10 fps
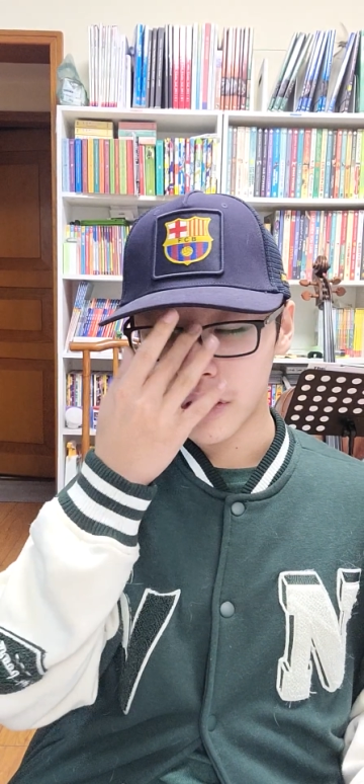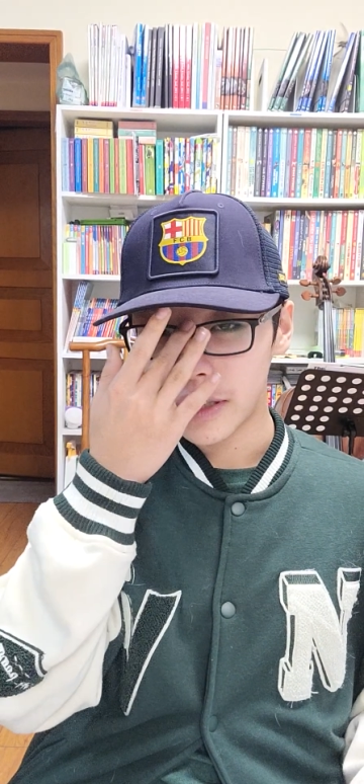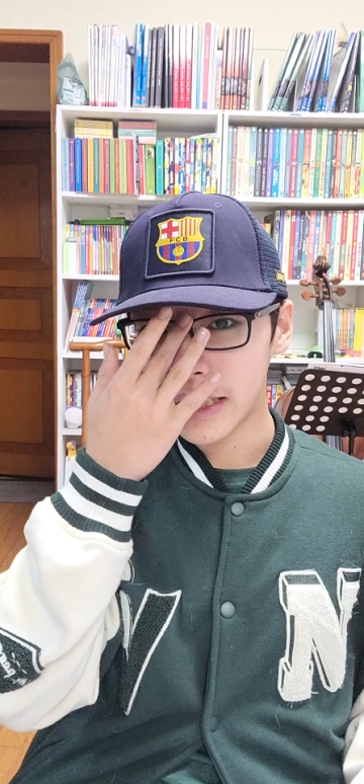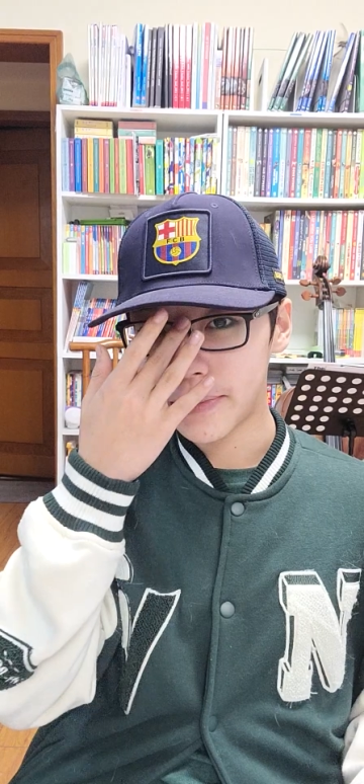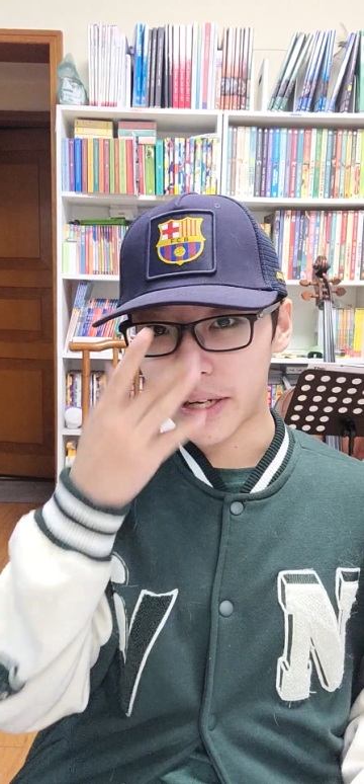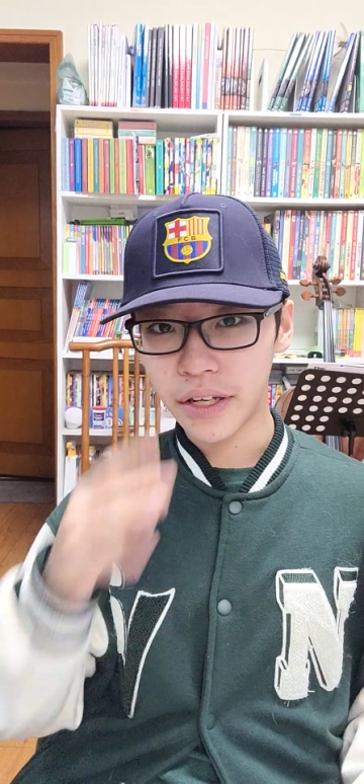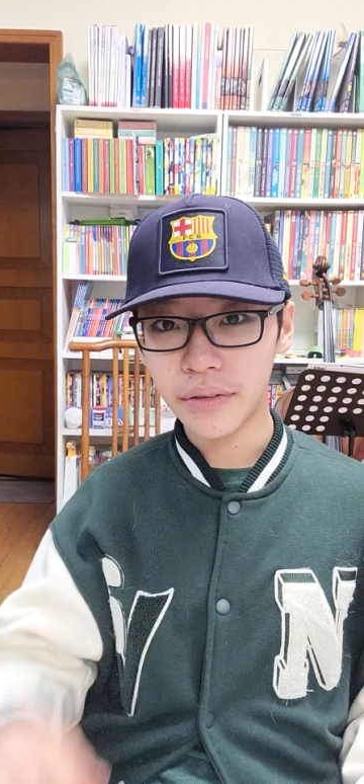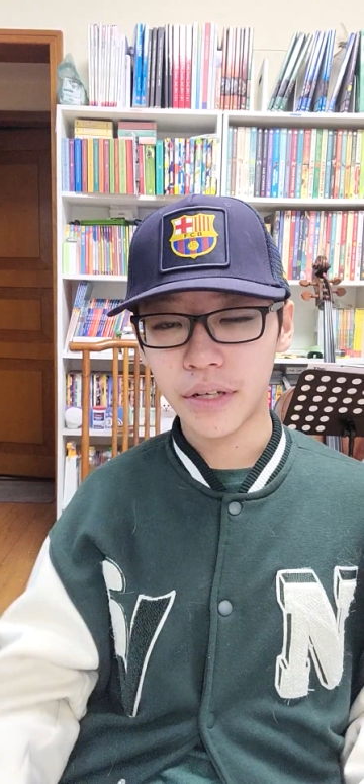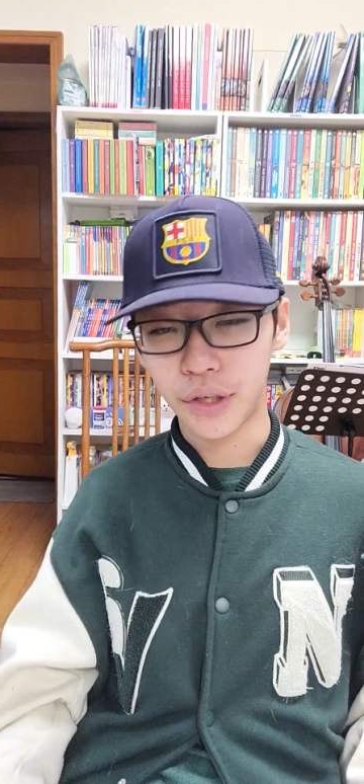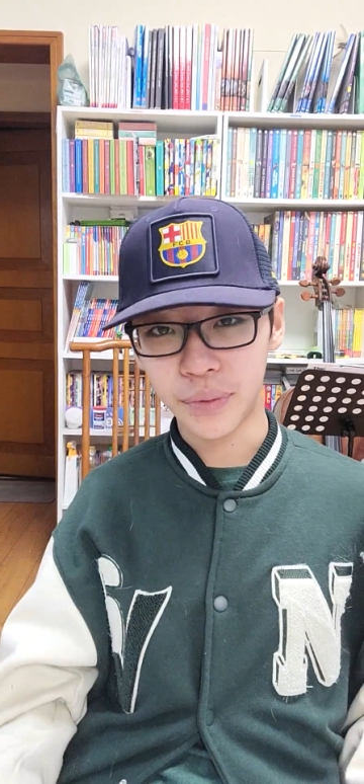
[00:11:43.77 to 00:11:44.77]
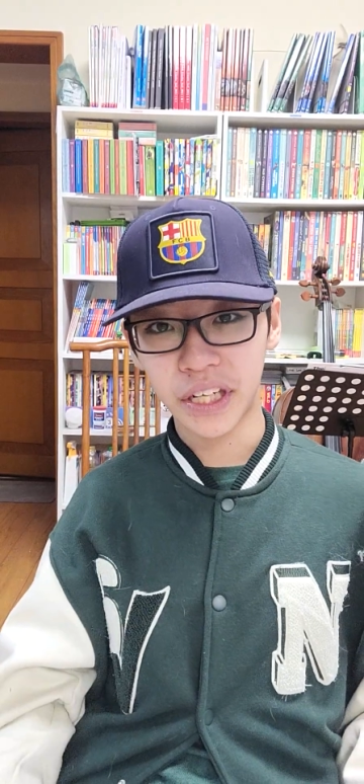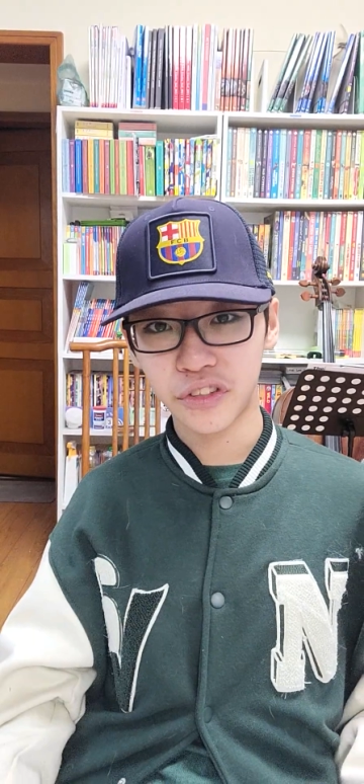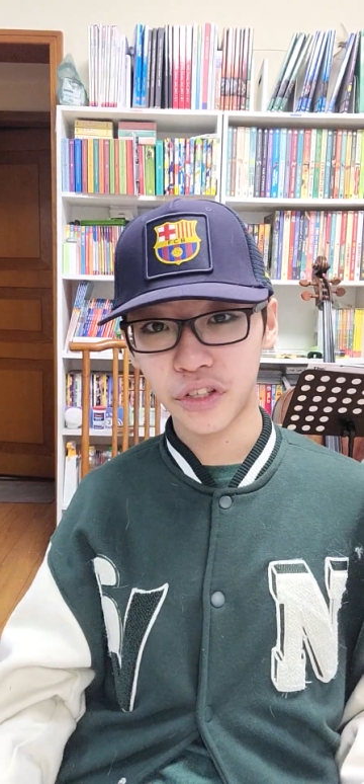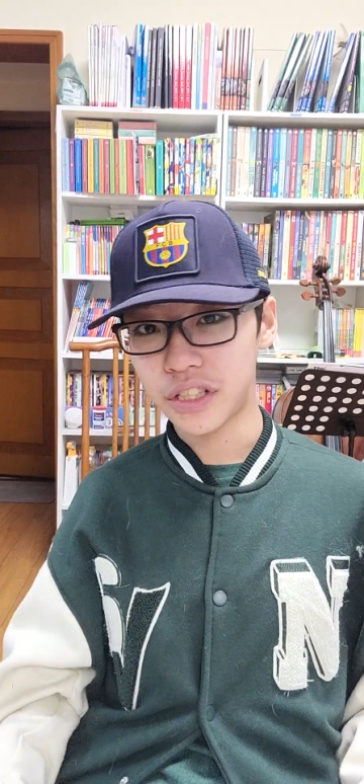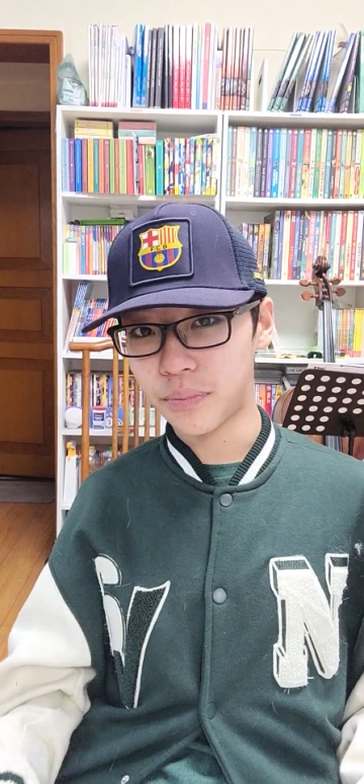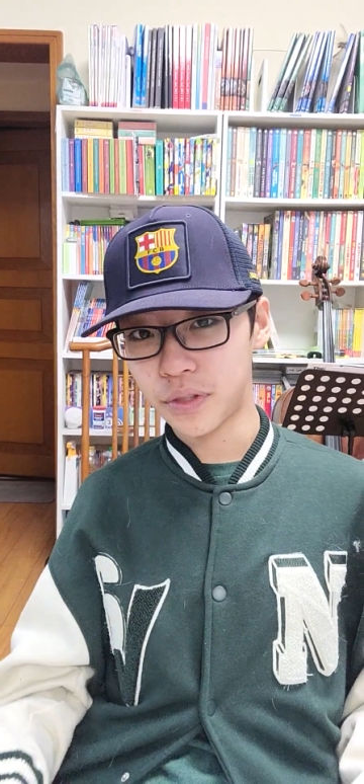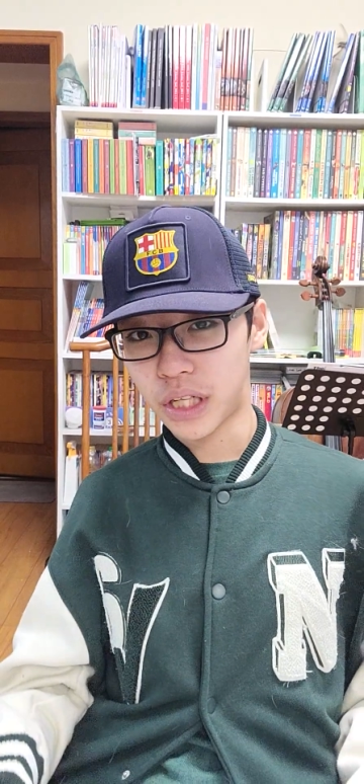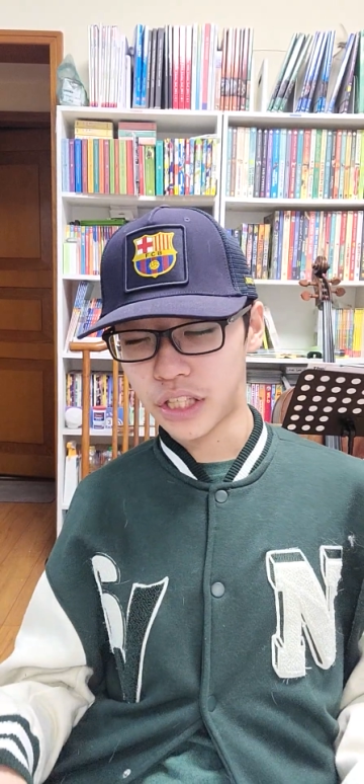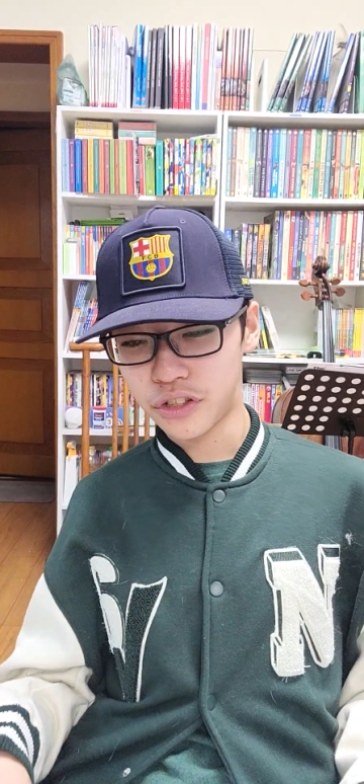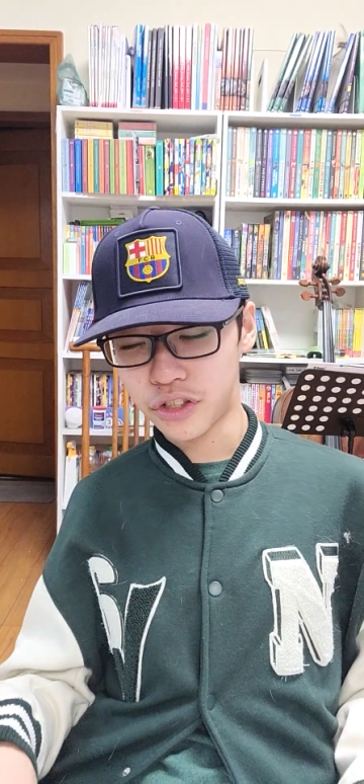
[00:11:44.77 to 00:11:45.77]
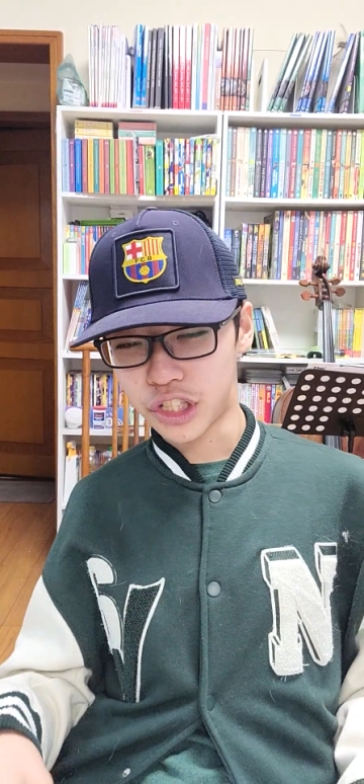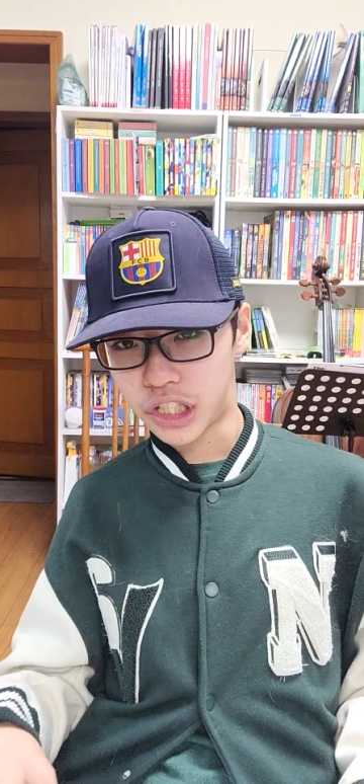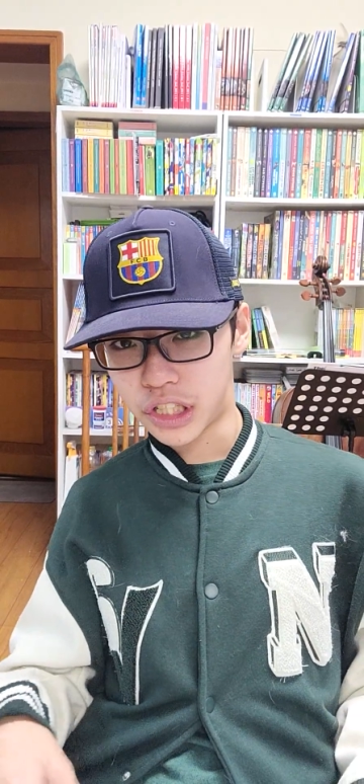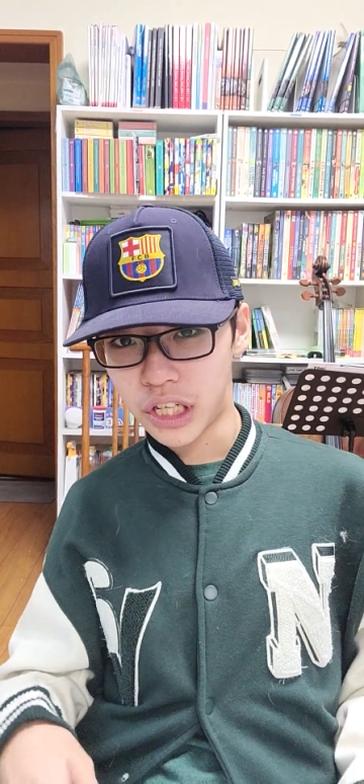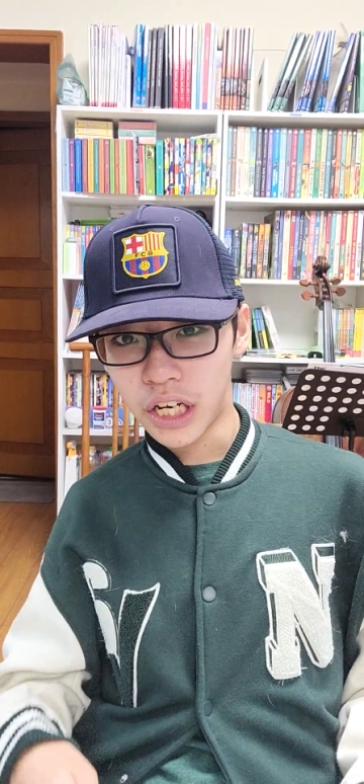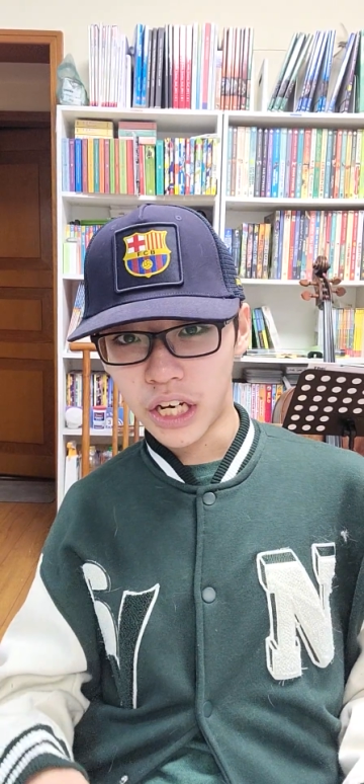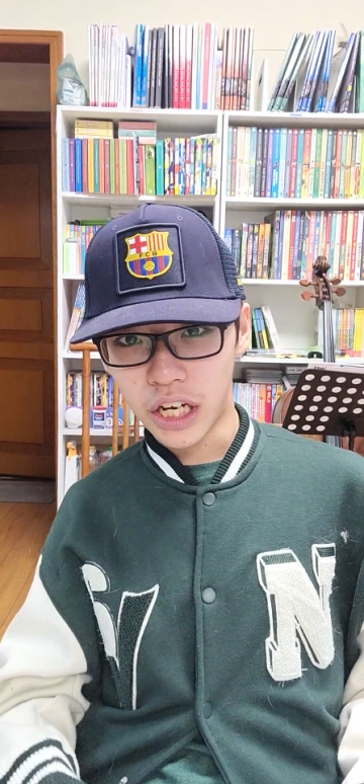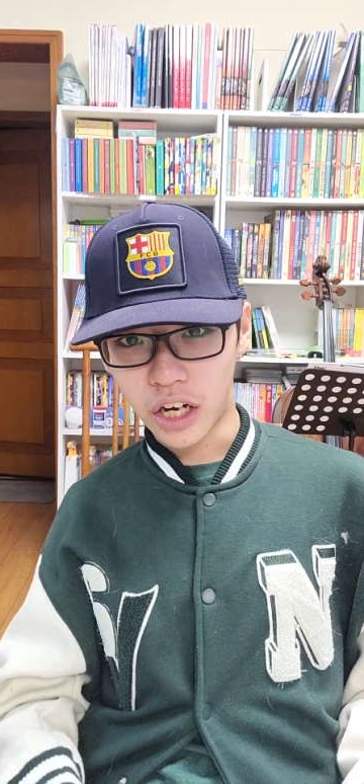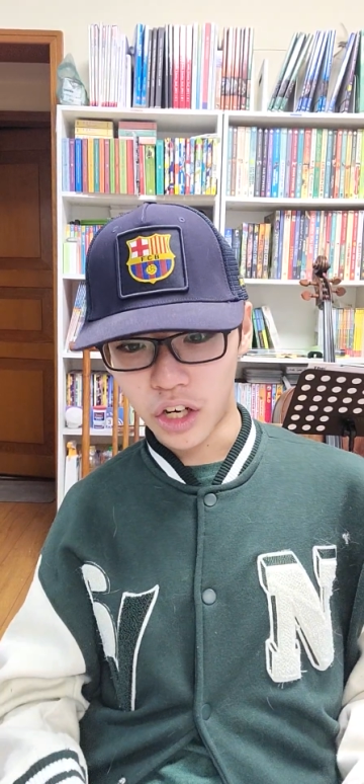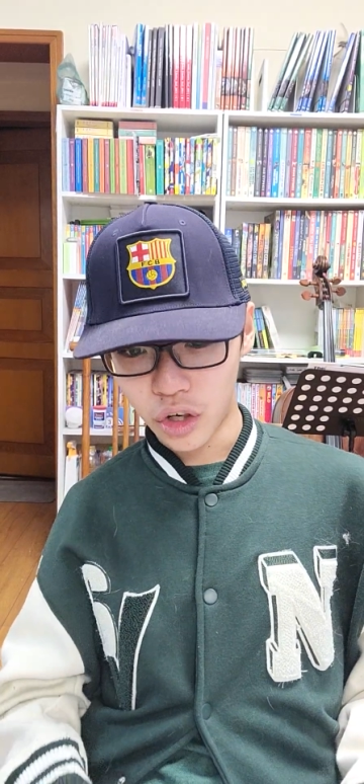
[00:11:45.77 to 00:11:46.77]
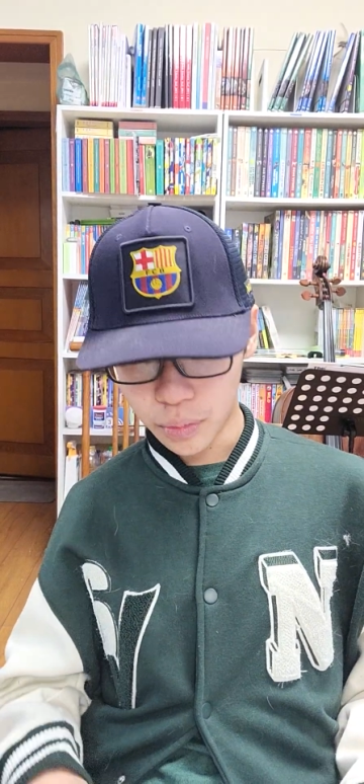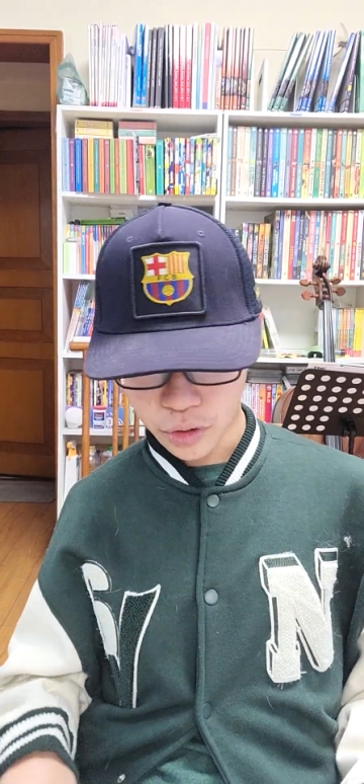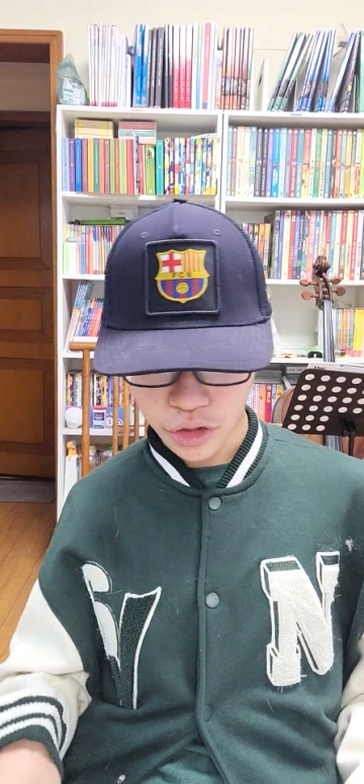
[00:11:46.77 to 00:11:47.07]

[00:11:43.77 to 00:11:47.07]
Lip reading: So that's about it. I hope you guys enjoyed this episode of Hunter and Sean. I hope to